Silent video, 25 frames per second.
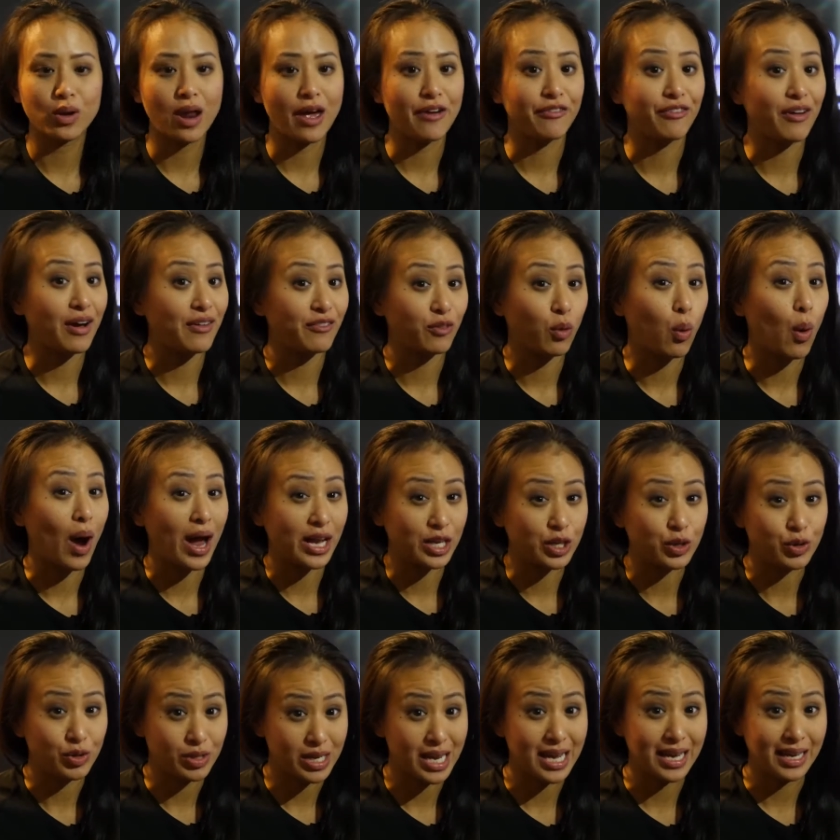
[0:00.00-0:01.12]
what I find quite
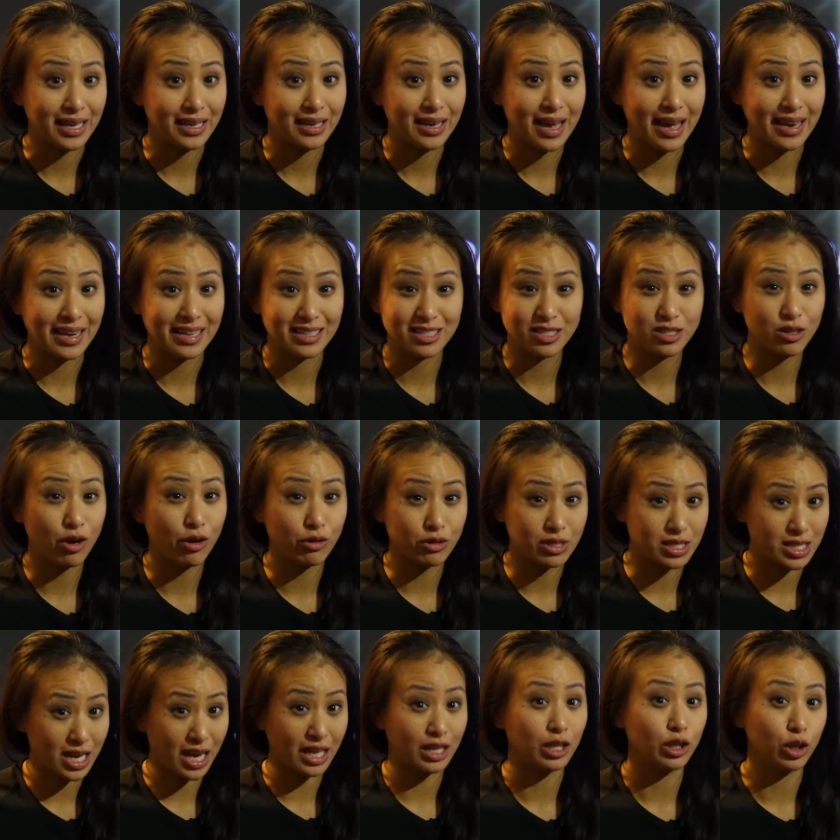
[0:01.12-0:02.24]
unique, and it's not
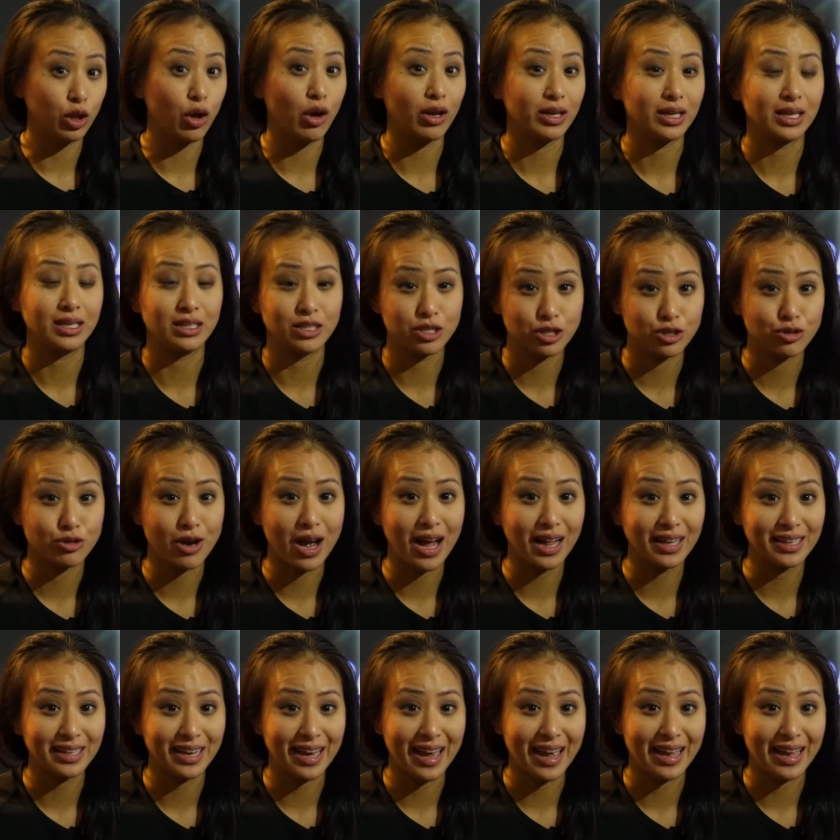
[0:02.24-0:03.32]
done a lot in Australia.